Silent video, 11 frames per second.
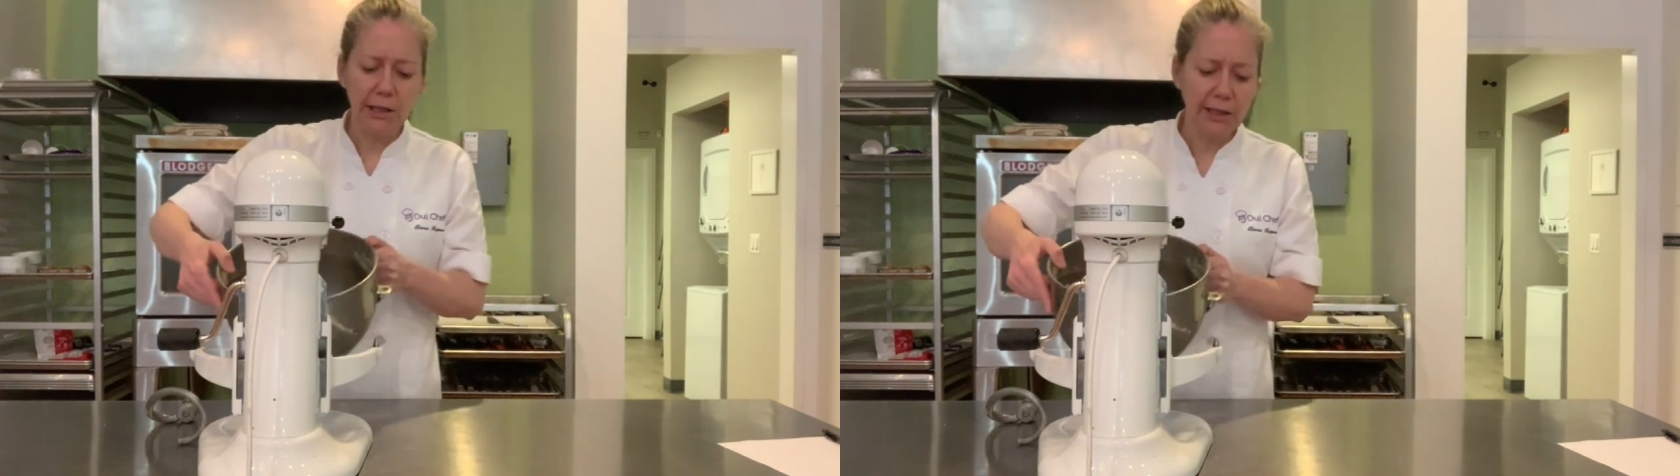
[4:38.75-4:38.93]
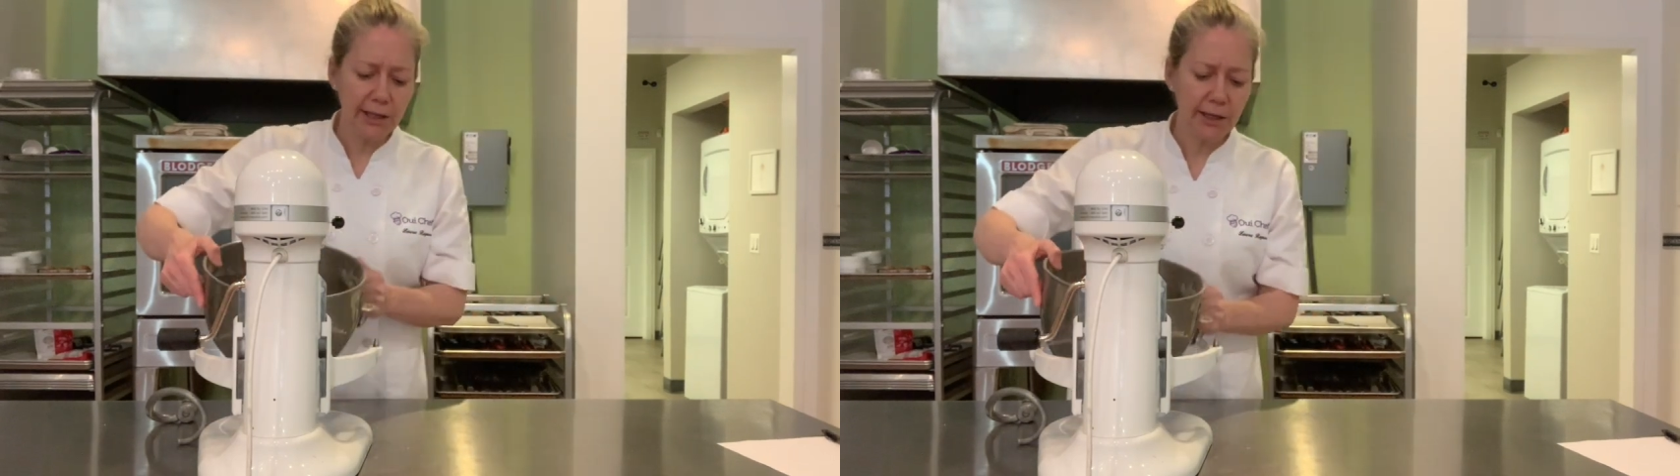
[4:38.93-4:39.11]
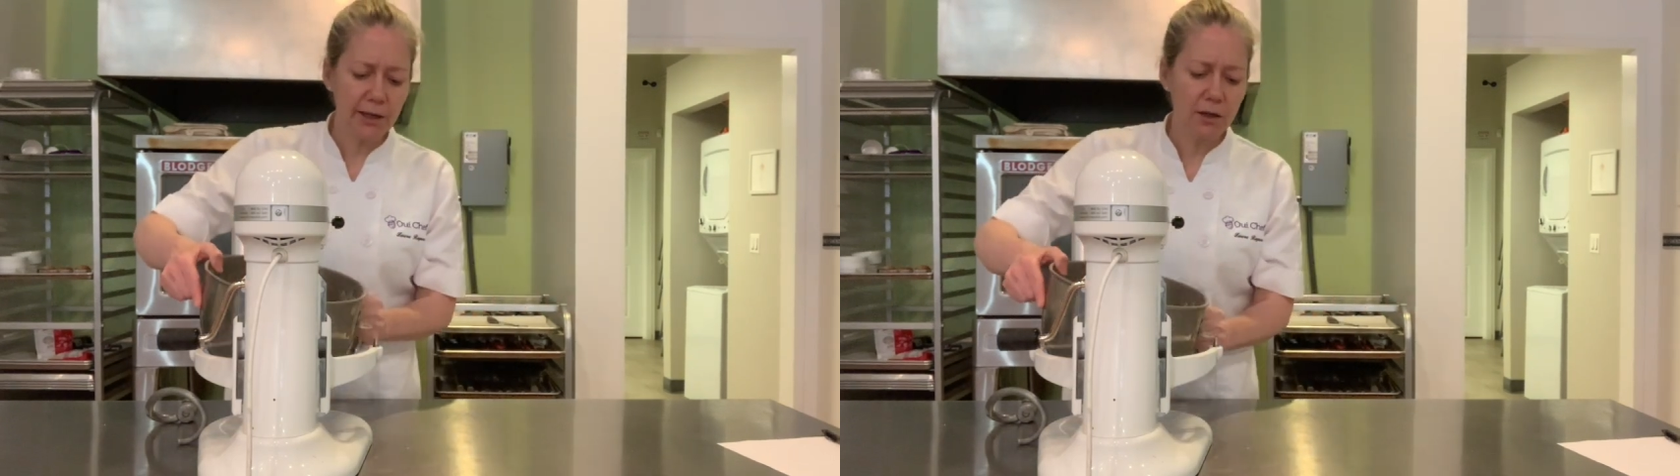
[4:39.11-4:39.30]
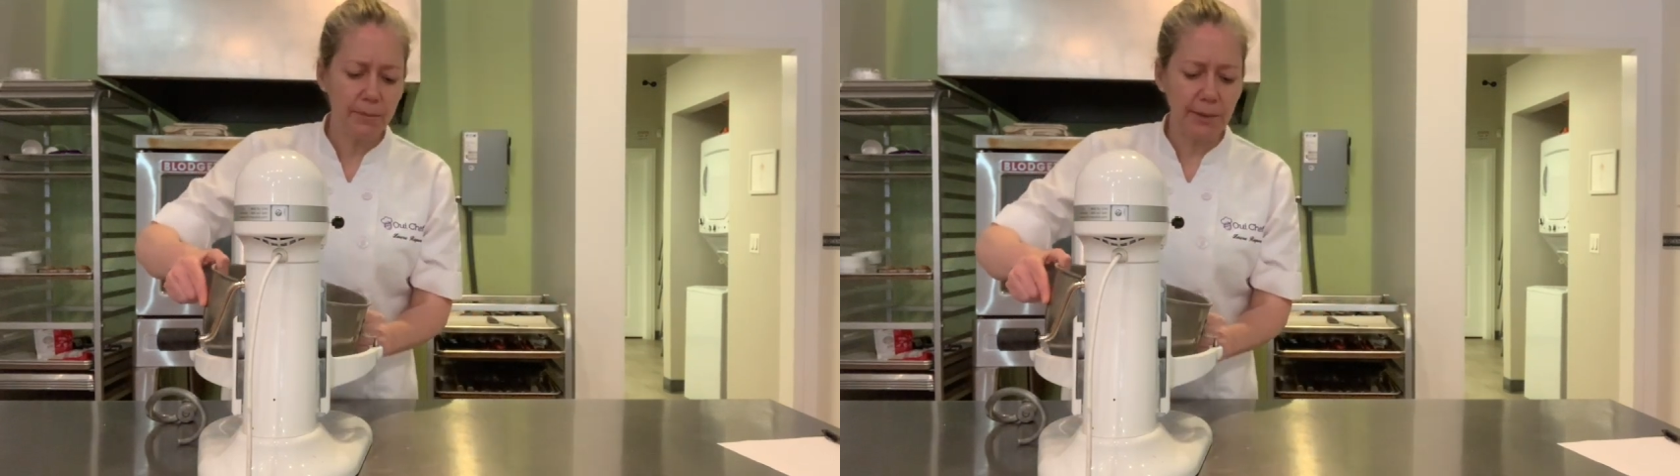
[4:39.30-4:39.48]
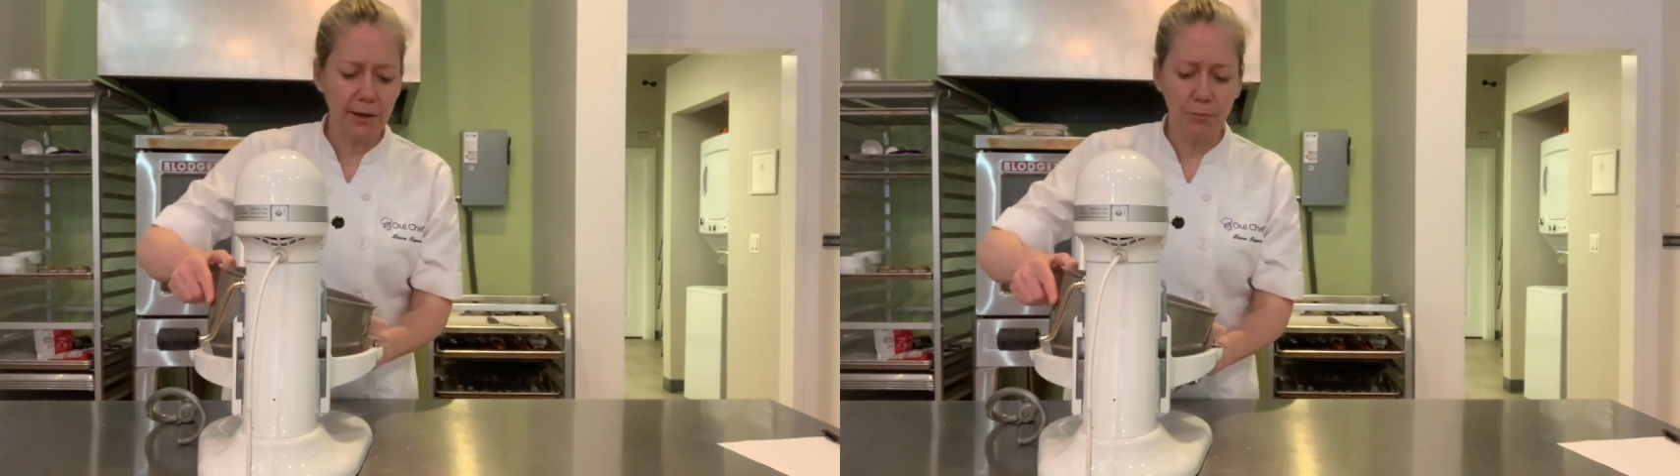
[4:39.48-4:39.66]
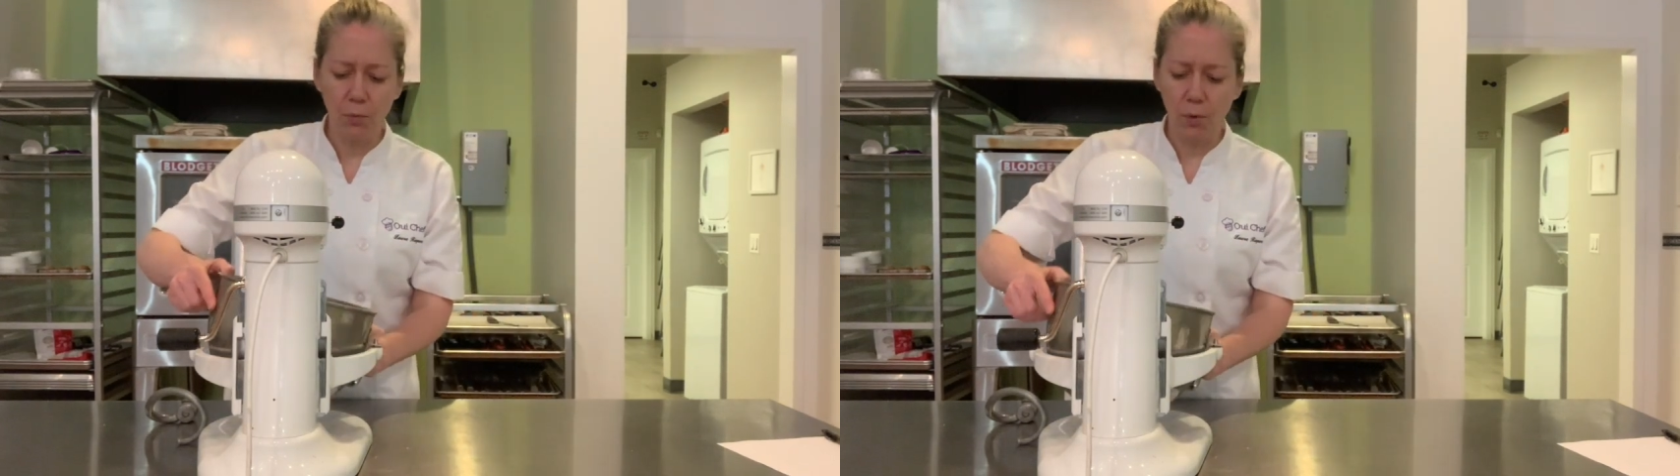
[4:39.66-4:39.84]
little
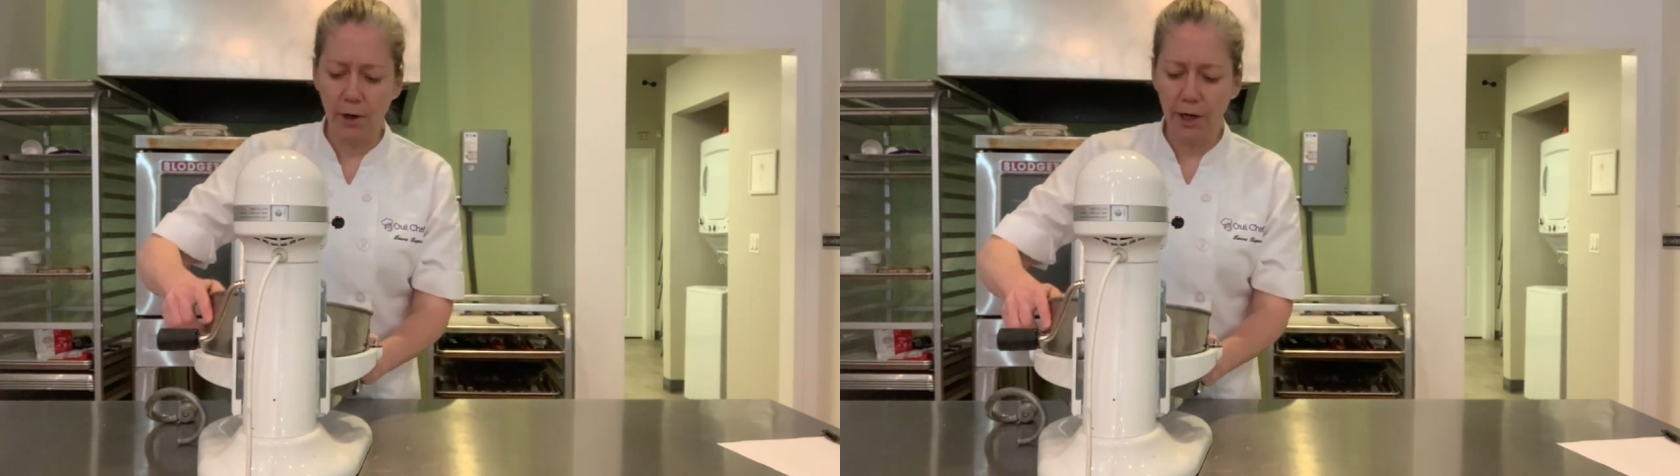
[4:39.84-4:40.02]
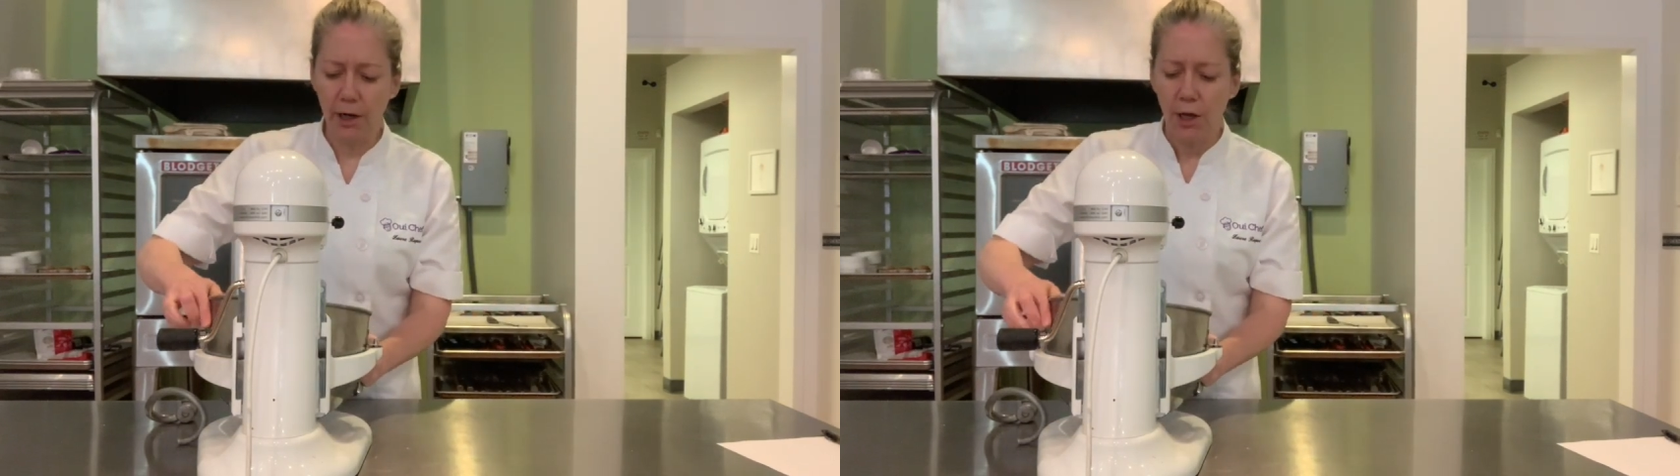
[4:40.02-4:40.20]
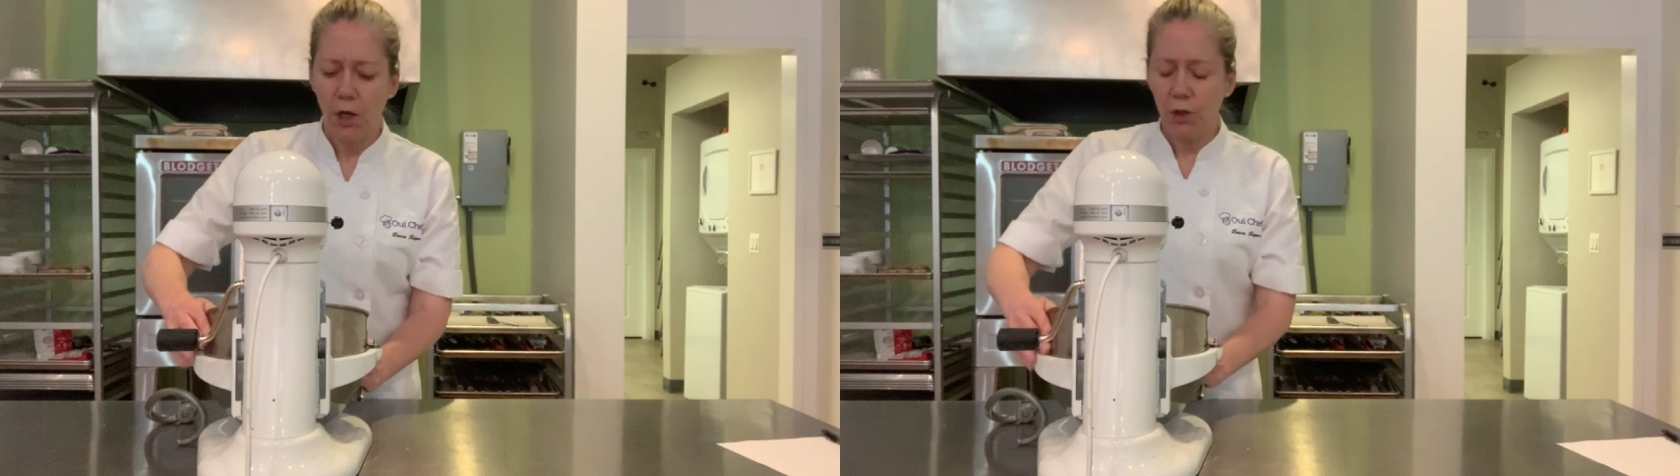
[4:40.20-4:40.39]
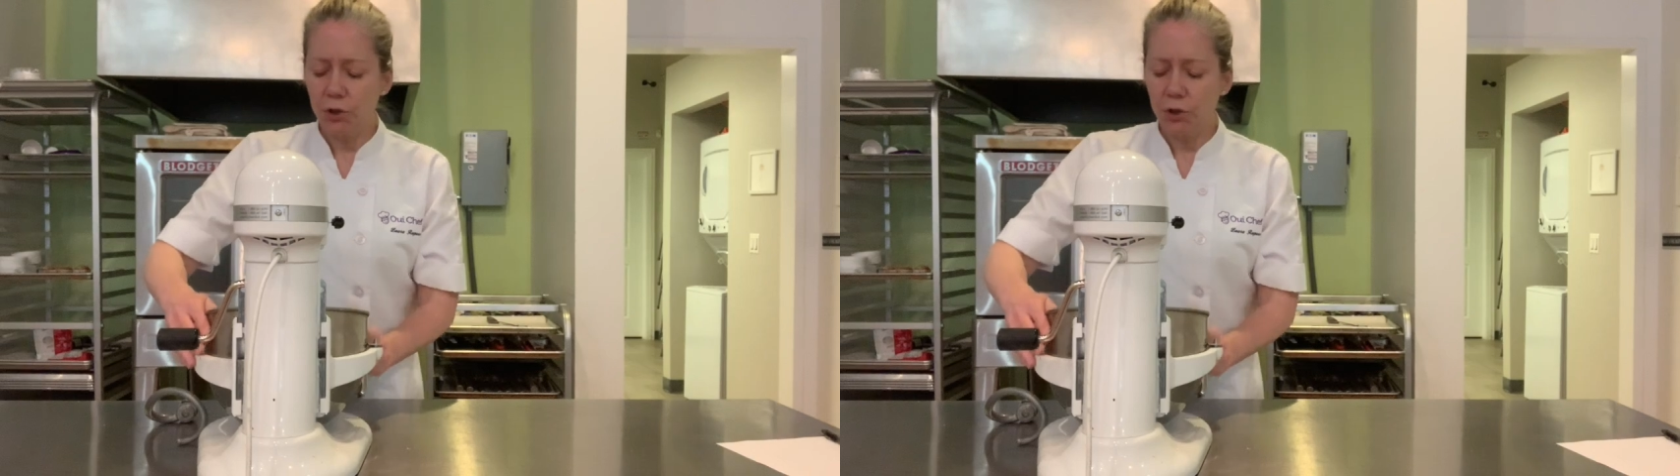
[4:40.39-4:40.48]
bit more.